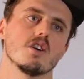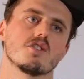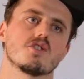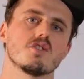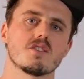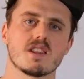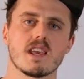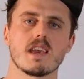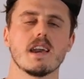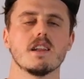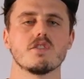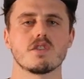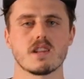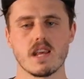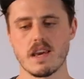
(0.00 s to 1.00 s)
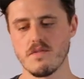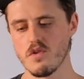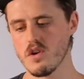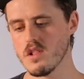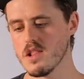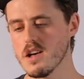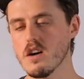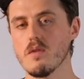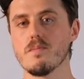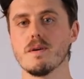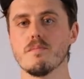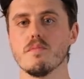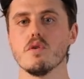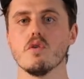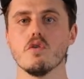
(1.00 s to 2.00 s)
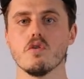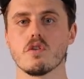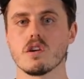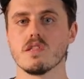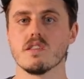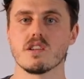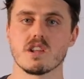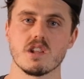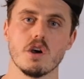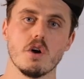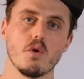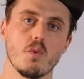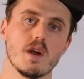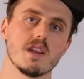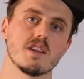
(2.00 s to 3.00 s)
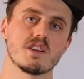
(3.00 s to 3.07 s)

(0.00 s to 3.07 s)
Just to give you a little bit more hug in the snow when you're